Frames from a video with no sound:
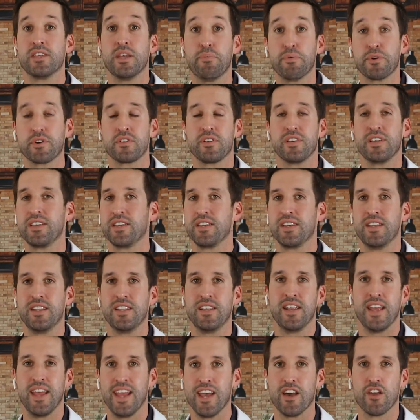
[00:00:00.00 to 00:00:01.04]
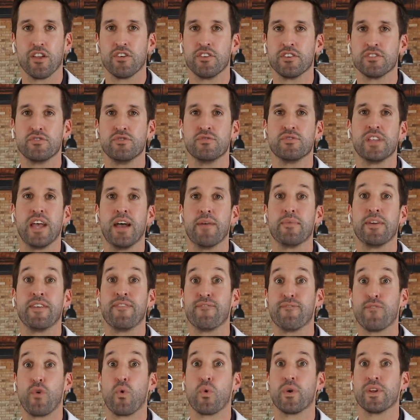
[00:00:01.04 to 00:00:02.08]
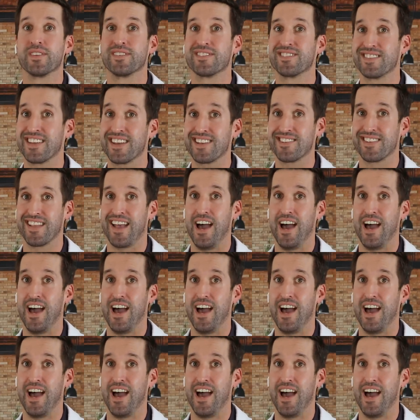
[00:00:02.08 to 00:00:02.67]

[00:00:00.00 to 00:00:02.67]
Typically an inhaler is used every four to six